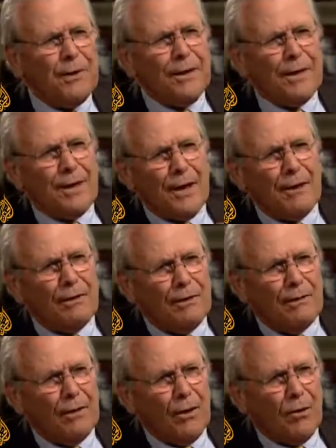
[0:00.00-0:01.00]
to
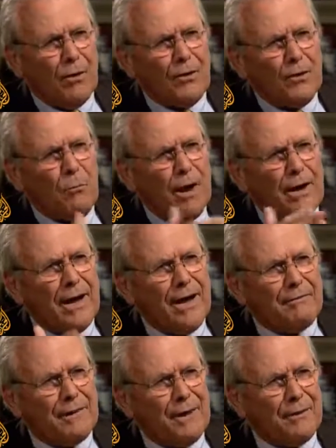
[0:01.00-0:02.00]
yell or do you want to
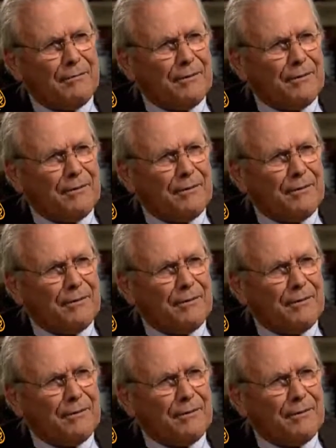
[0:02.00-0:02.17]
have an interview?